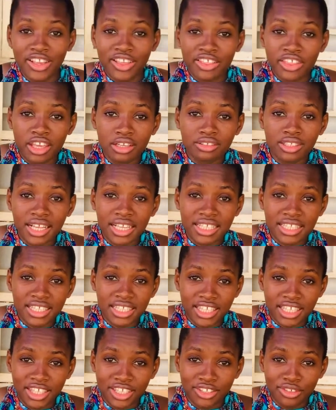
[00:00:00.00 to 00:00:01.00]
they'll
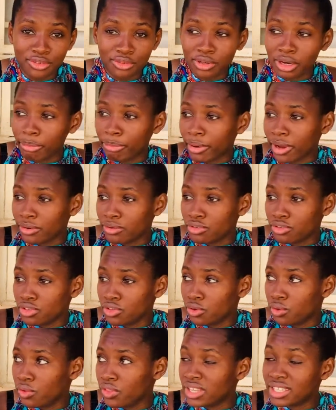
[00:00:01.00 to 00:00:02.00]
ask you about, you
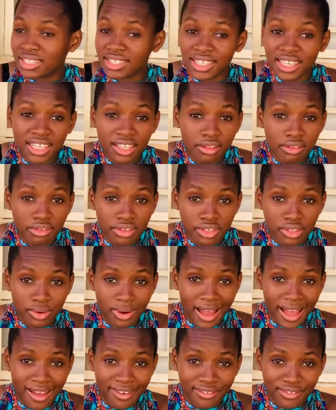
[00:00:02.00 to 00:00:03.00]
know, the skills you
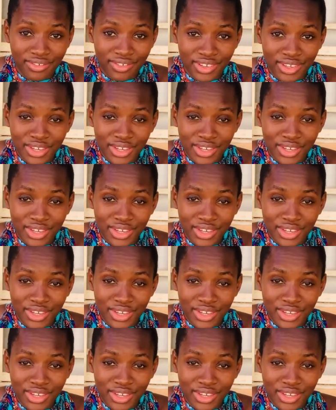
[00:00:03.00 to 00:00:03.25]
have.